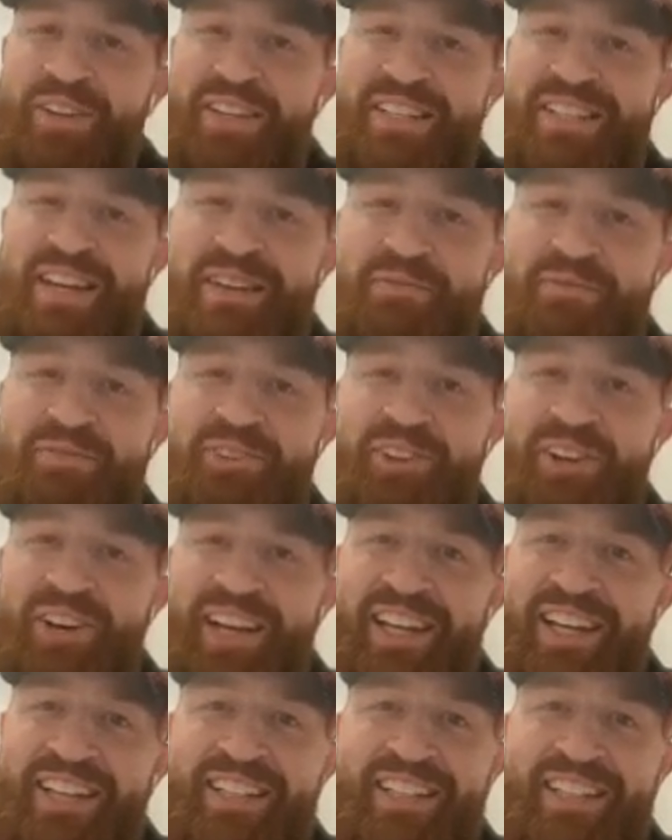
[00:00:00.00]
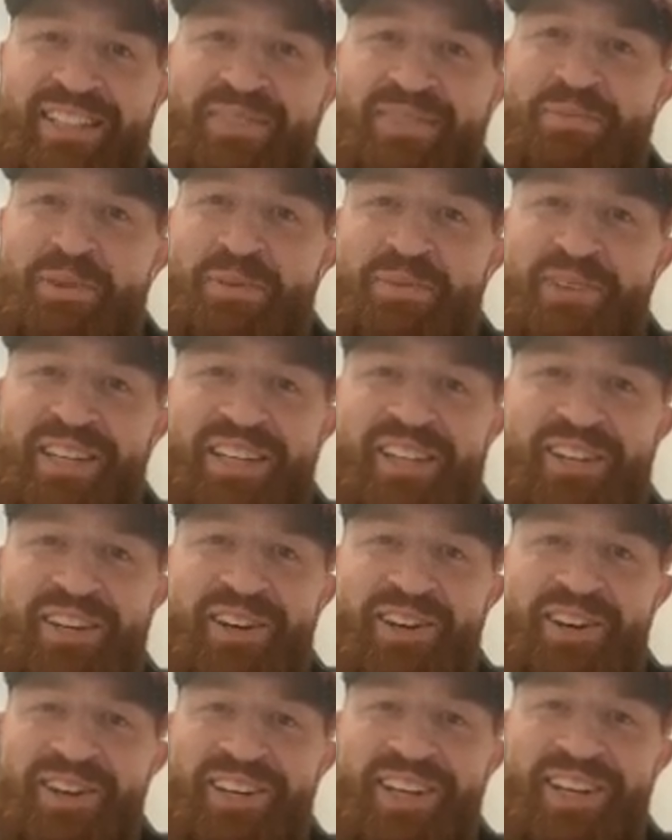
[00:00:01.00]
on the same flight is probably
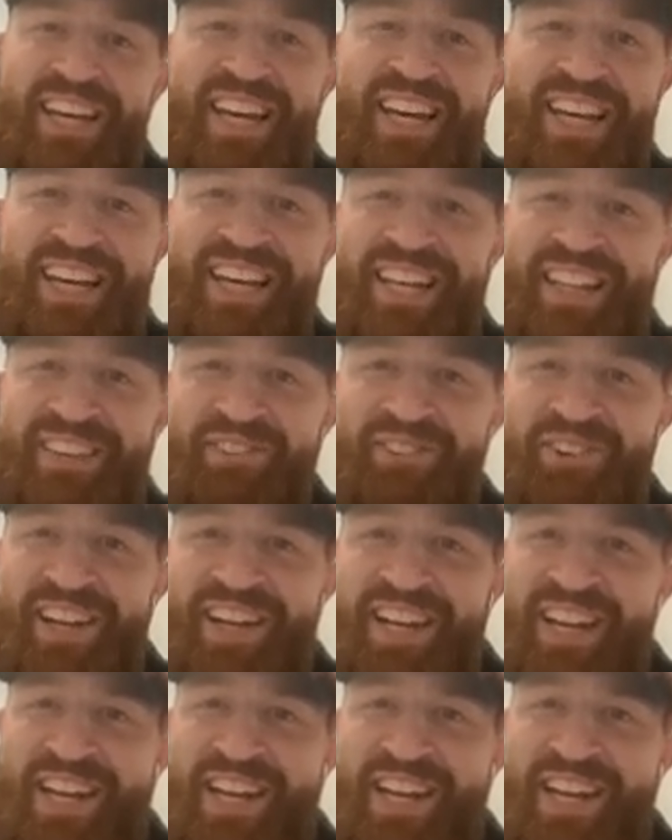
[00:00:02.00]
at the right